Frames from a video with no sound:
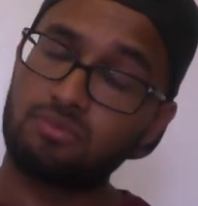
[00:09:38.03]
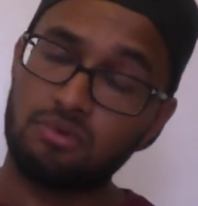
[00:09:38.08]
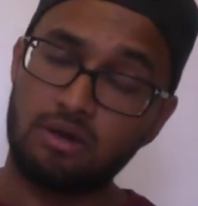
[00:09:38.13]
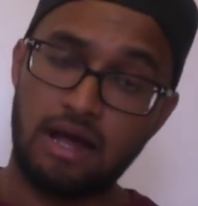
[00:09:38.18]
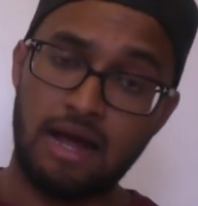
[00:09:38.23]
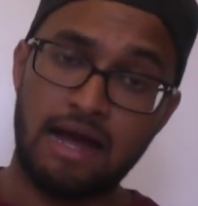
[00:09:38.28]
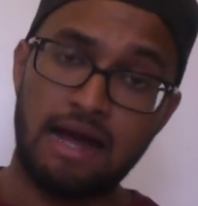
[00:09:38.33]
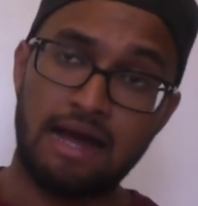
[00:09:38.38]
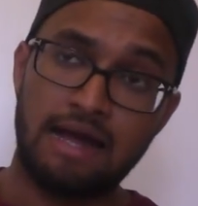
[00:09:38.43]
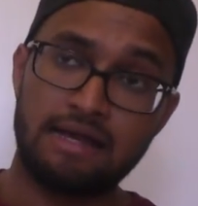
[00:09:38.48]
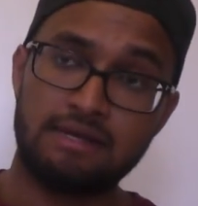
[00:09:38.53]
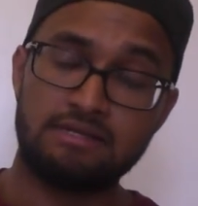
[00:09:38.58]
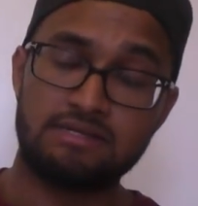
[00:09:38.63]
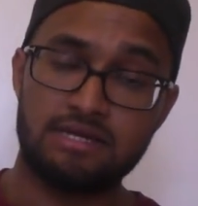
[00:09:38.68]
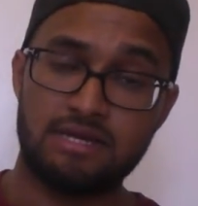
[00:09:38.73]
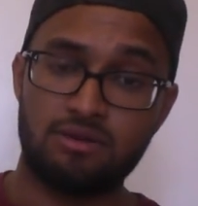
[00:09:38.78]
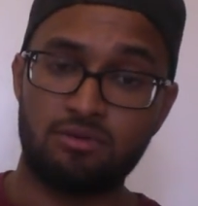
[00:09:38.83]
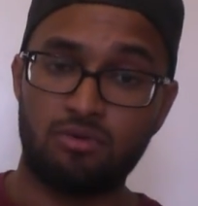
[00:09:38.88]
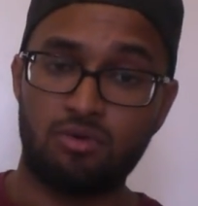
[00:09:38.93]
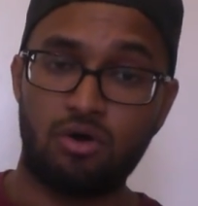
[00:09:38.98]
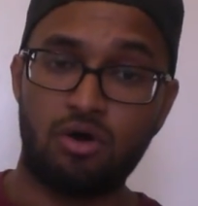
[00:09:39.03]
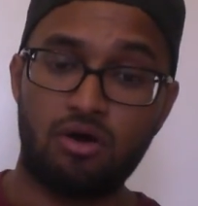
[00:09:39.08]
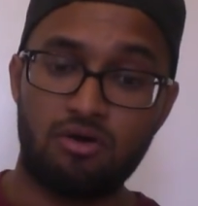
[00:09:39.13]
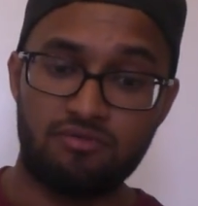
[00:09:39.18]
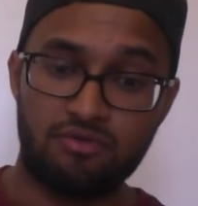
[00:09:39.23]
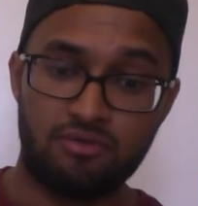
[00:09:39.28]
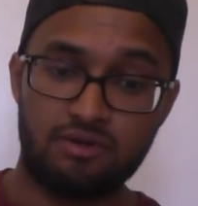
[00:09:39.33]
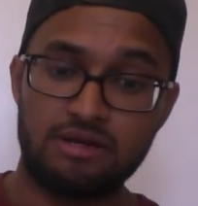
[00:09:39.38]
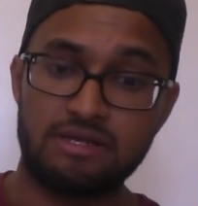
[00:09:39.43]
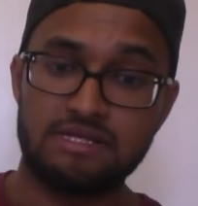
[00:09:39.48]
and it will
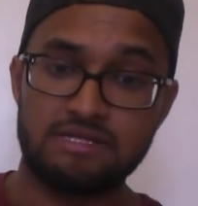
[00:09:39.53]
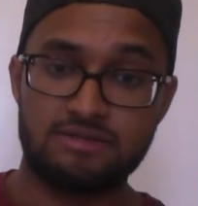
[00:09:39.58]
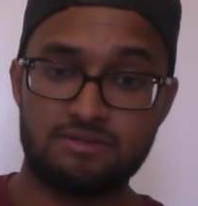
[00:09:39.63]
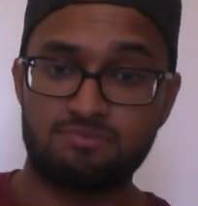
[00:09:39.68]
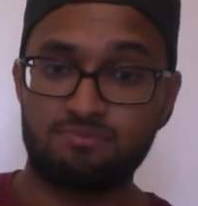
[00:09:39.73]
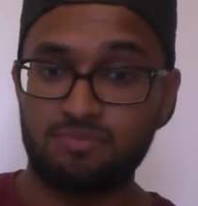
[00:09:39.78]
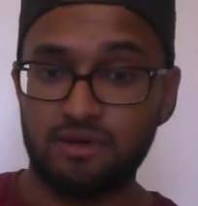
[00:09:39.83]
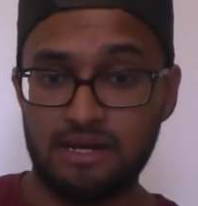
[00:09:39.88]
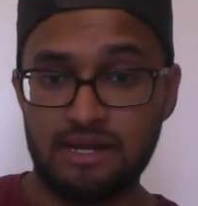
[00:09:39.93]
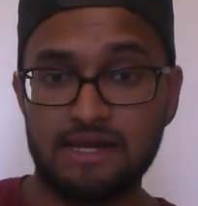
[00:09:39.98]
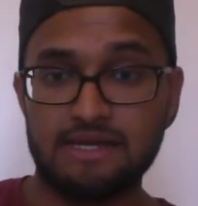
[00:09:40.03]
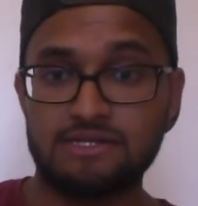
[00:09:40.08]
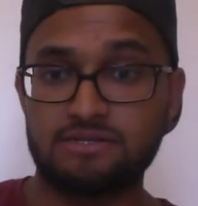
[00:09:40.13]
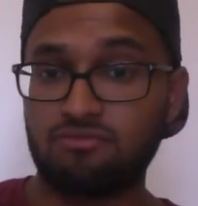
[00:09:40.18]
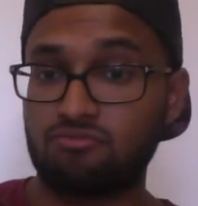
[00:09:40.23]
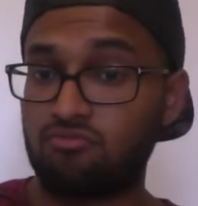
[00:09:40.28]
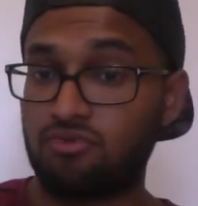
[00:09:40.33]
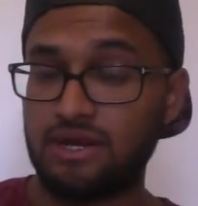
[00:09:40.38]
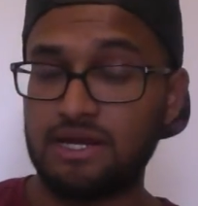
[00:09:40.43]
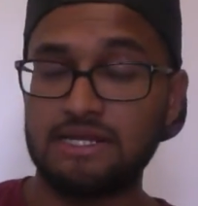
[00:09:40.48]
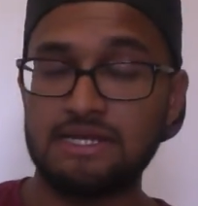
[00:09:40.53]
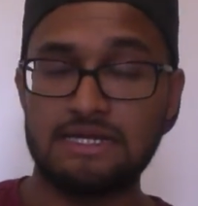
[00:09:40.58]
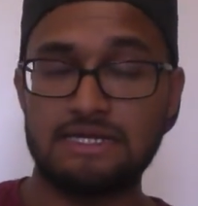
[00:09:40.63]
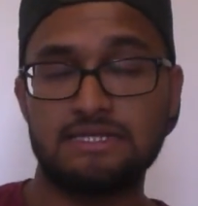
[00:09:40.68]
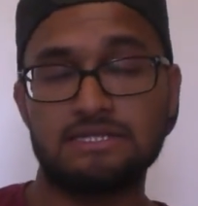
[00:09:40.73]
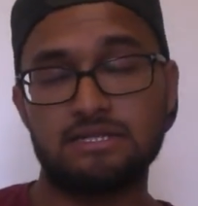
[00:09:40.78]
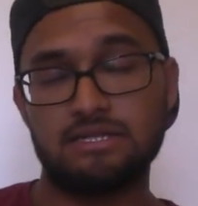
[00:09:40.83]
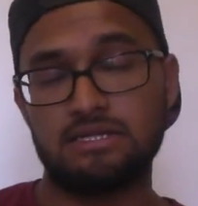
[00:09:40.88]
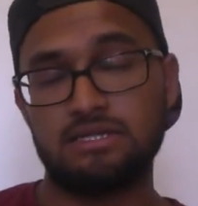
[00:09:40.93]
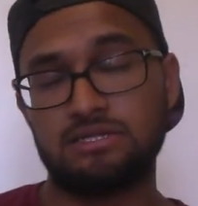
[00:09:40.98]
hover in its place really
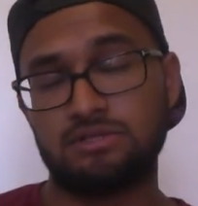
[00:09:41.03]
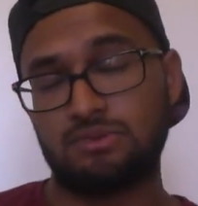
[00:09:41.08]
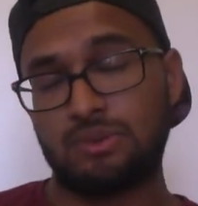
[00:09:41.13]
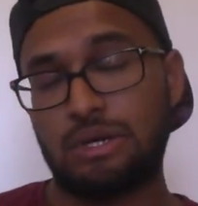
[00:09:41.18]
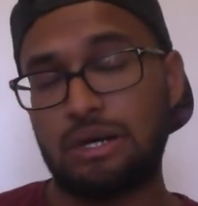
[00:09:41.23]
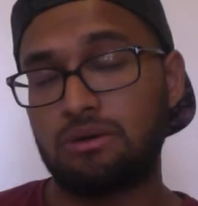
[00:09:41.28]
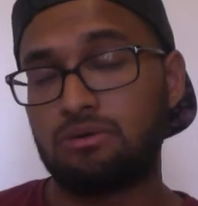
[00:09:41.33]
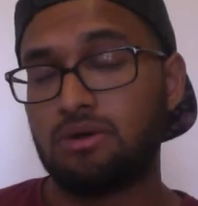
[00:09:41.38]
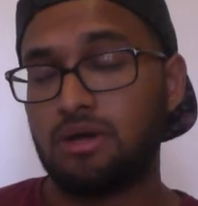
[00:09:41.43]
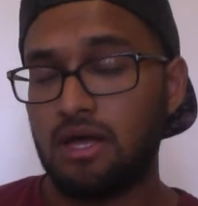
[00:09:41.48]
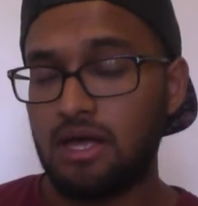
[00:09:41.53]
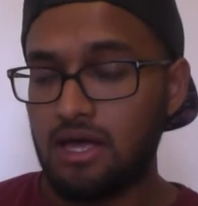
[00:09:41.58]
easily as well.